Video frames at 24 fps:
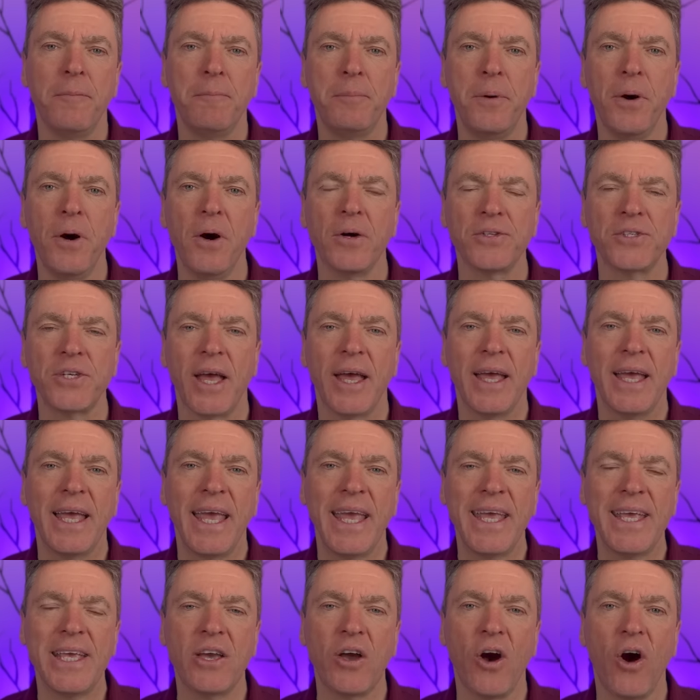But
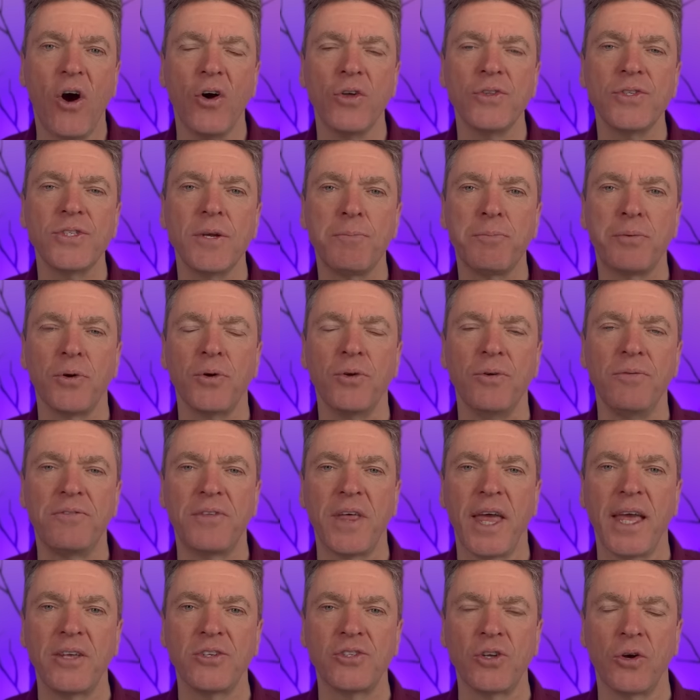he can't approve
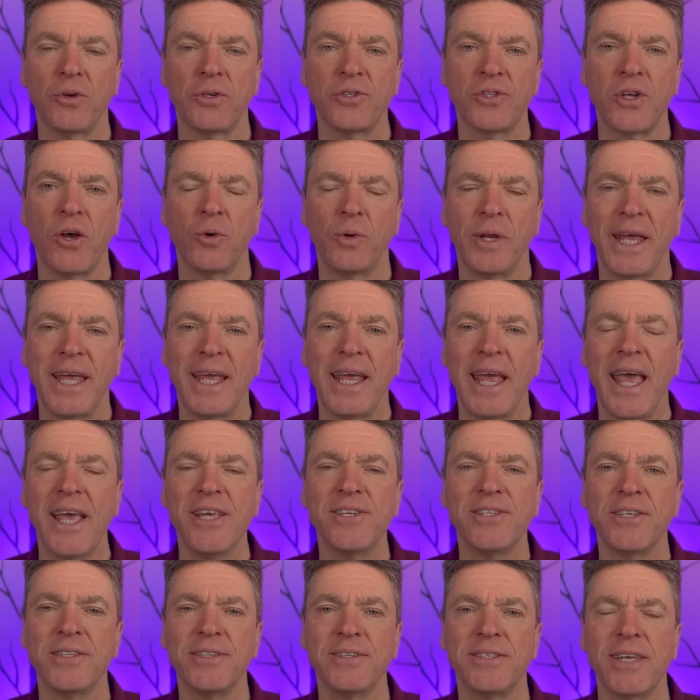things on his own. He
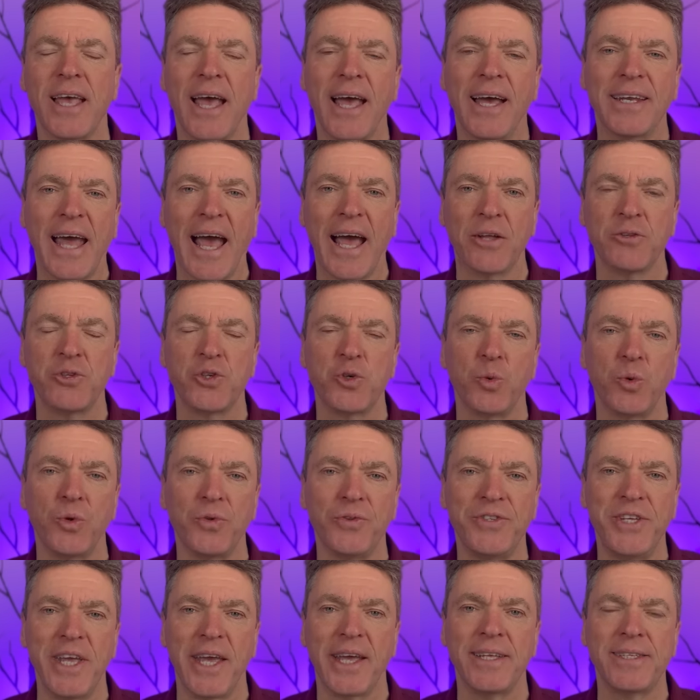isn't an actual
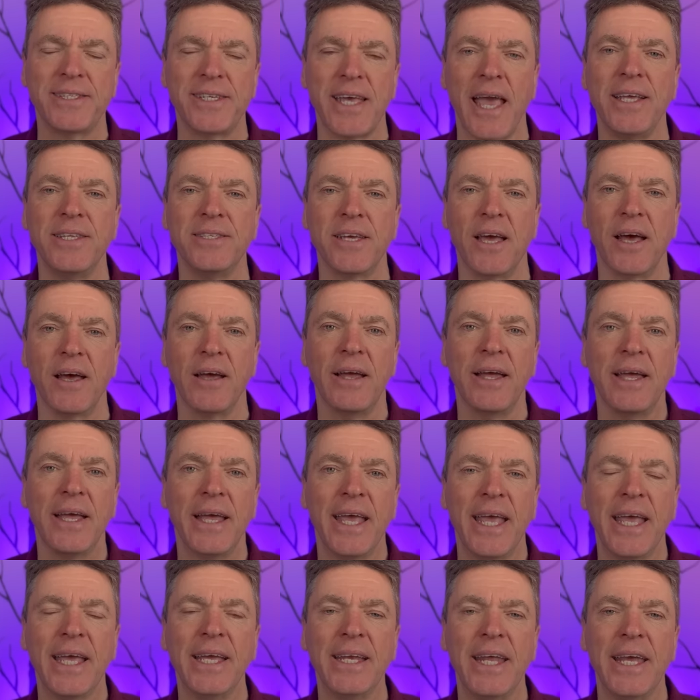dictator.
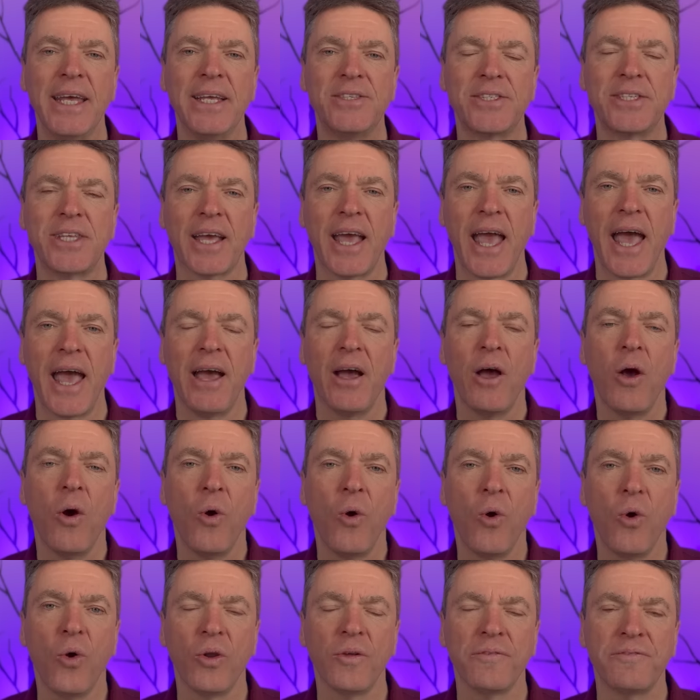He needs to get
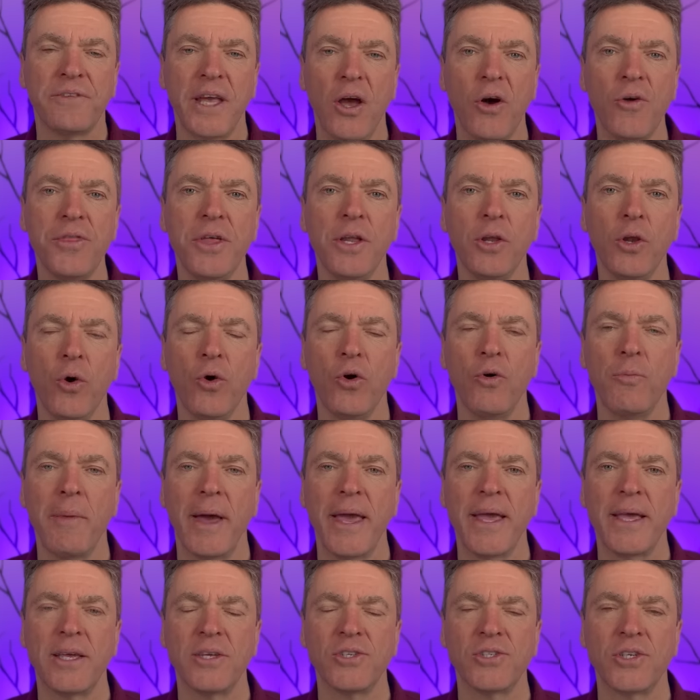all of the other
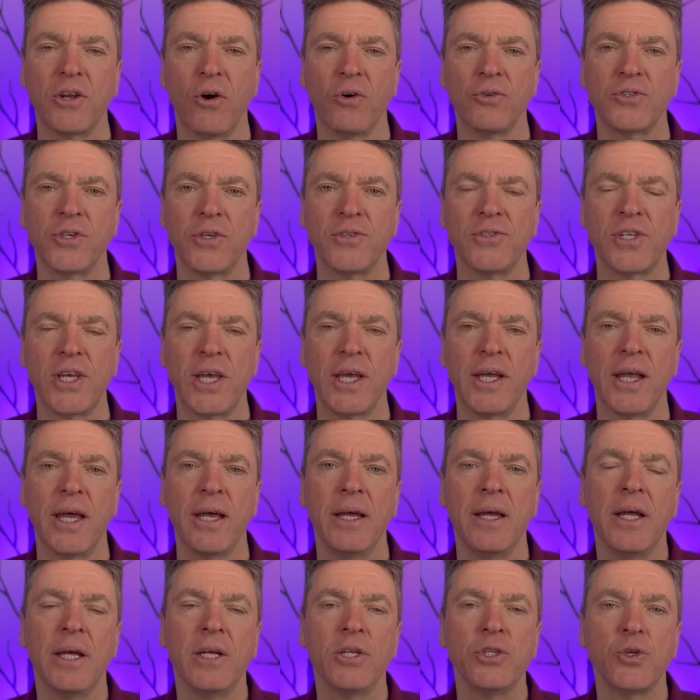lawmakers in Argentina
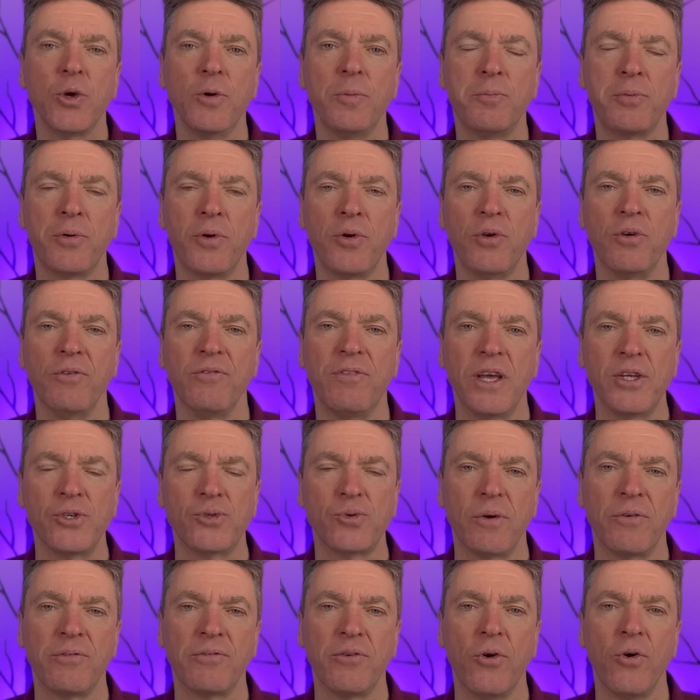to approve his
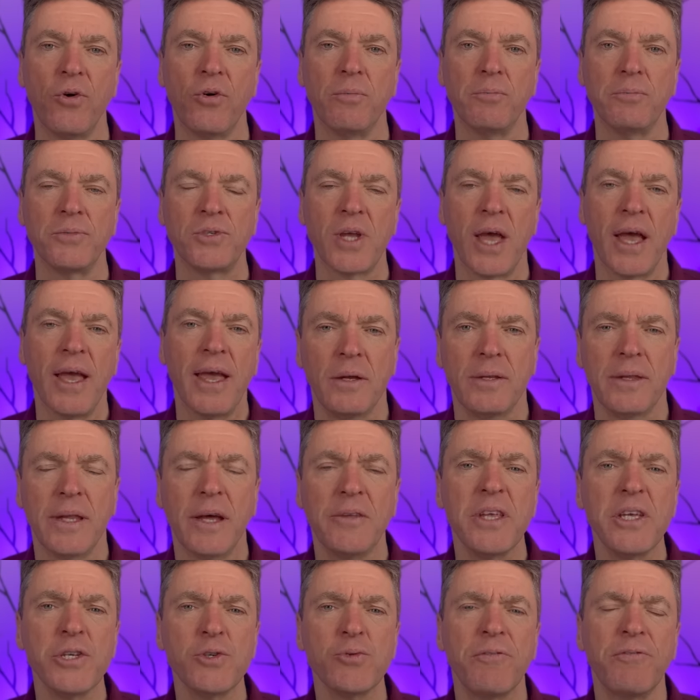reforms. Now,
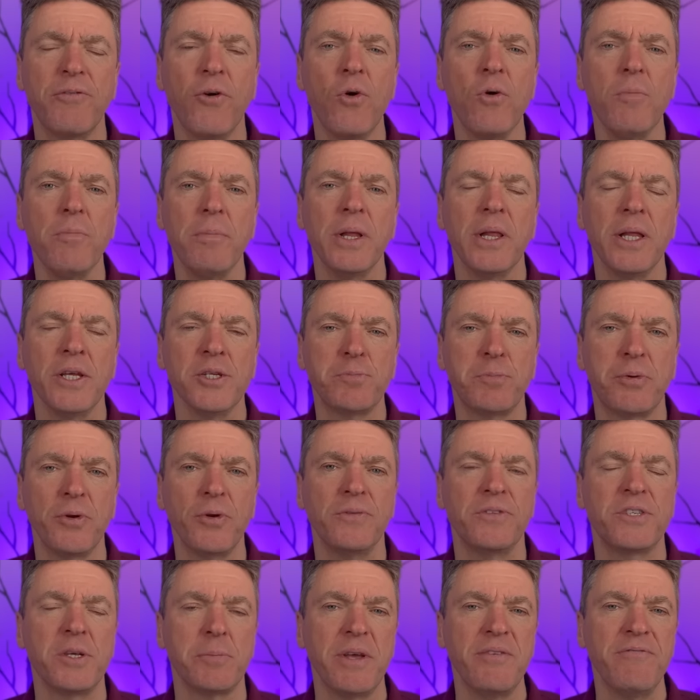this reform bill has
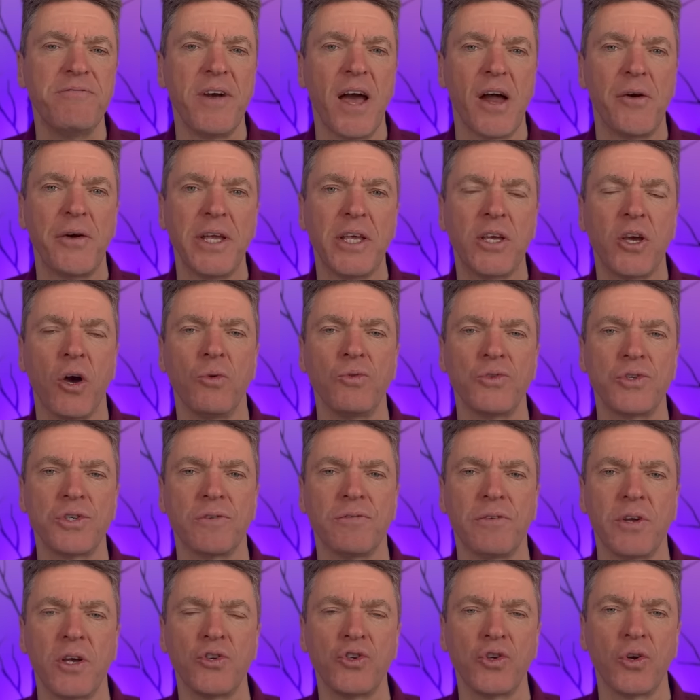proved to be very
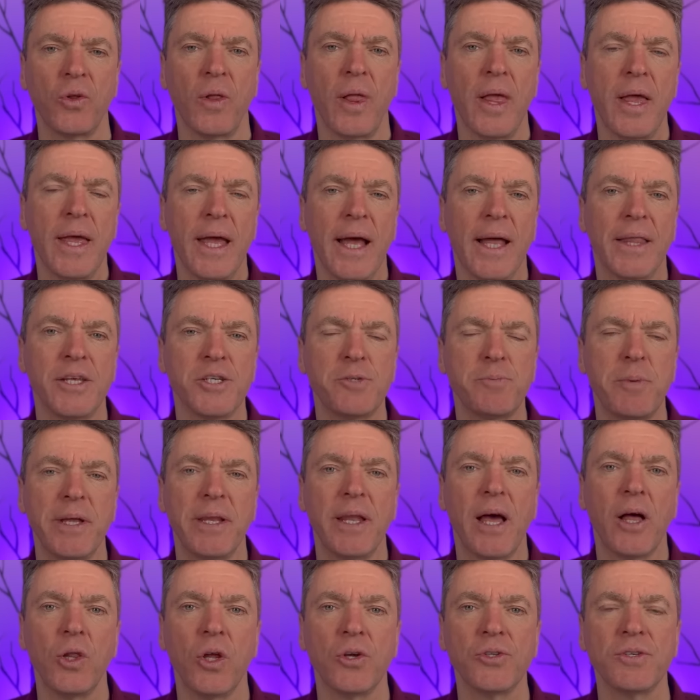controversial, and there's been
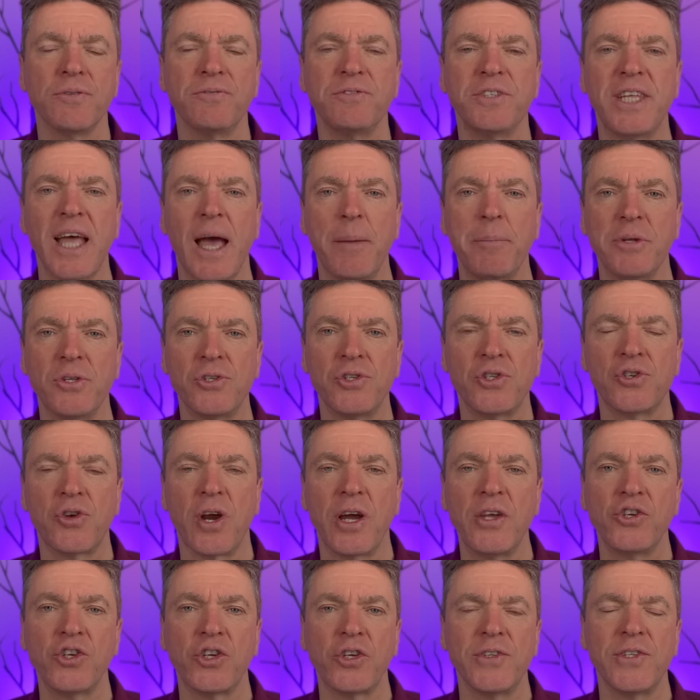a lot of
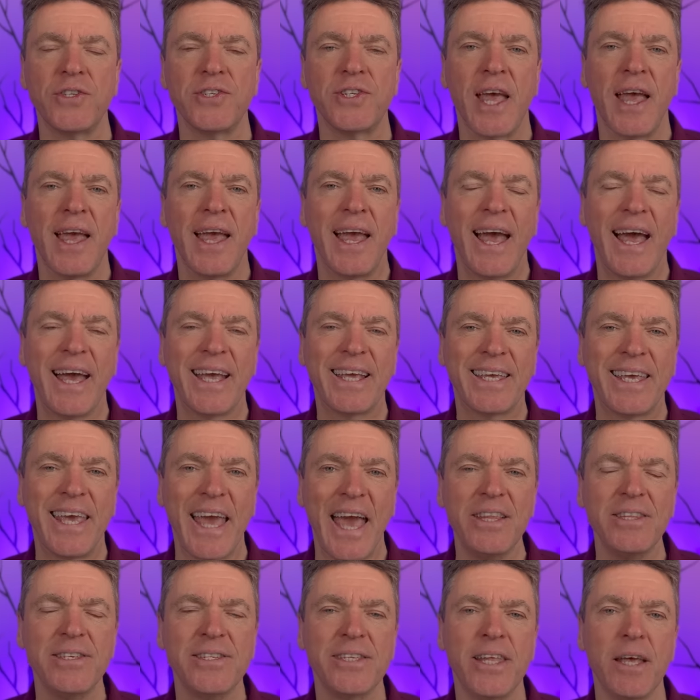demonstrations
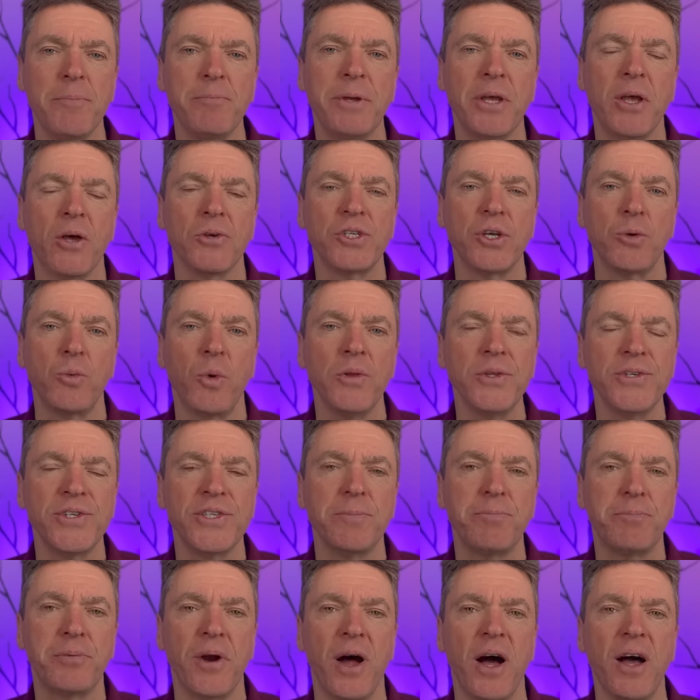against it because he wants
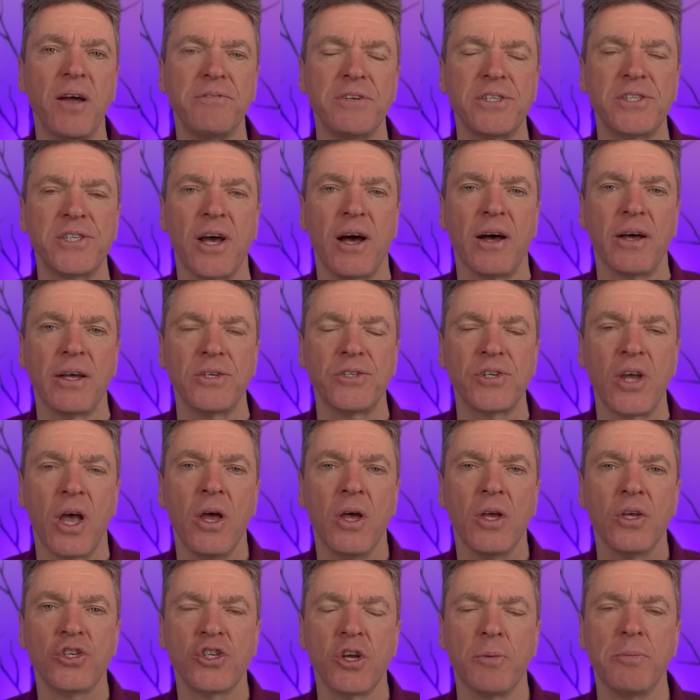to privatise
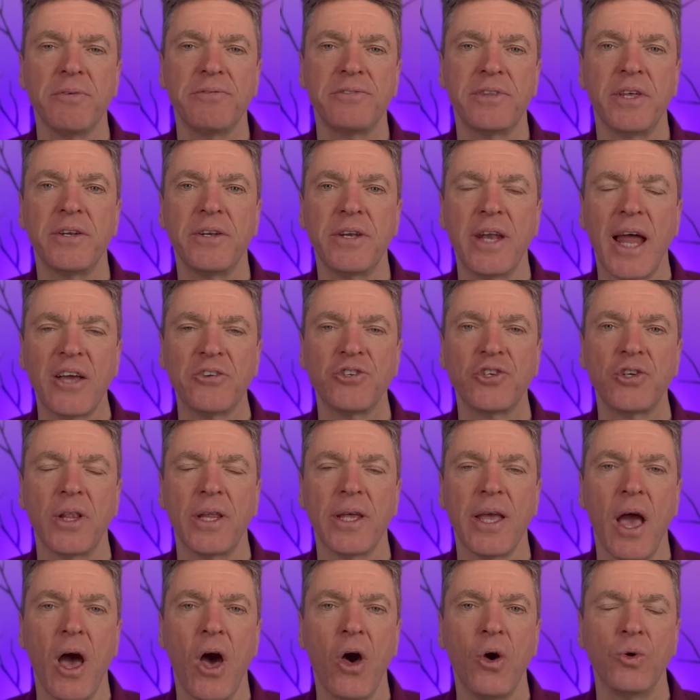some of the
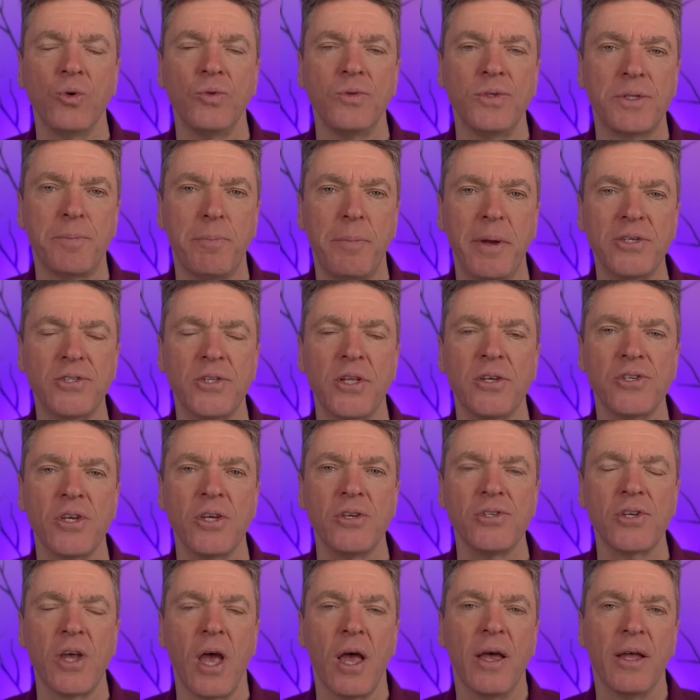nationally owned
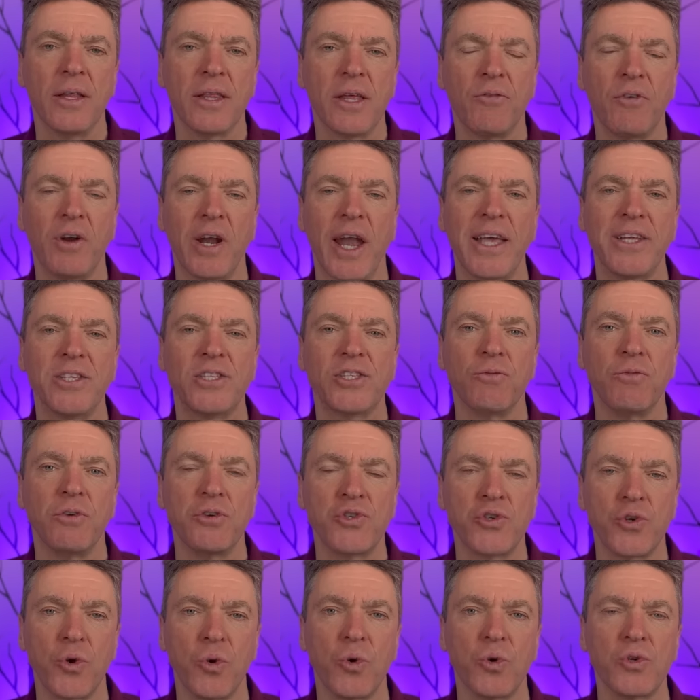businesses that relate to
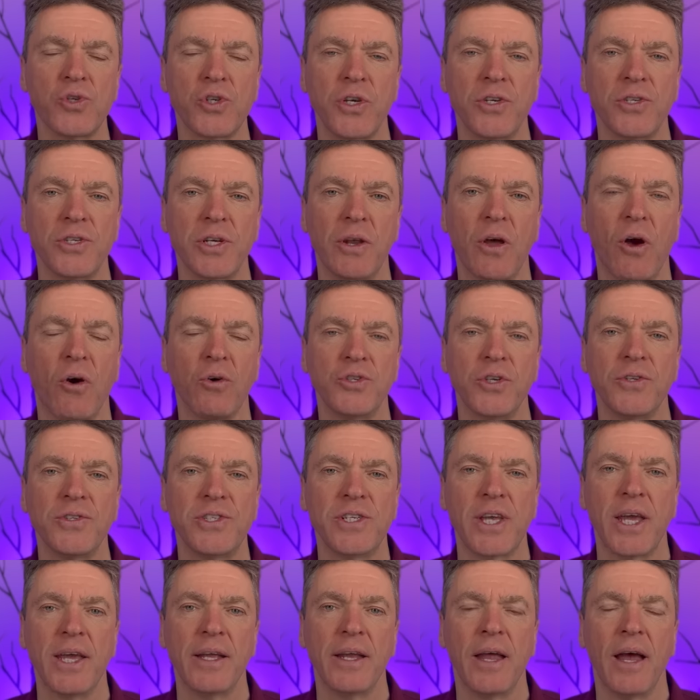resources in
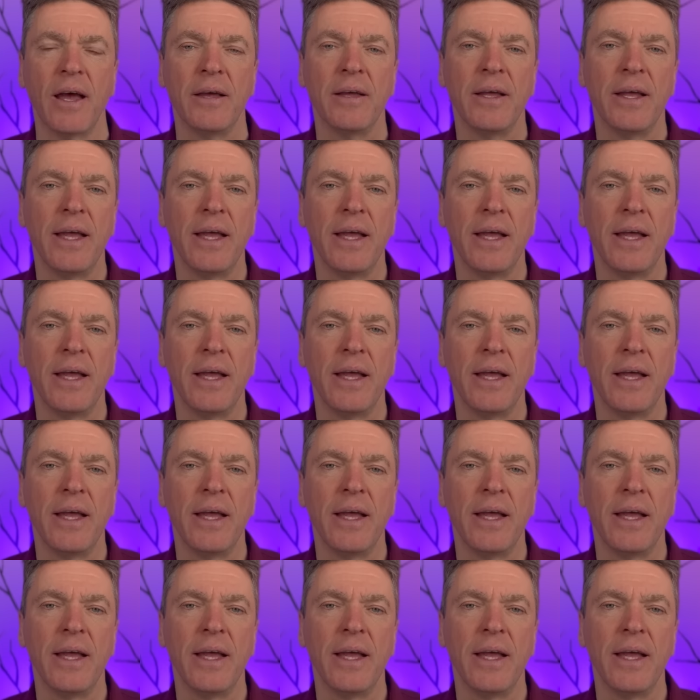Argentina.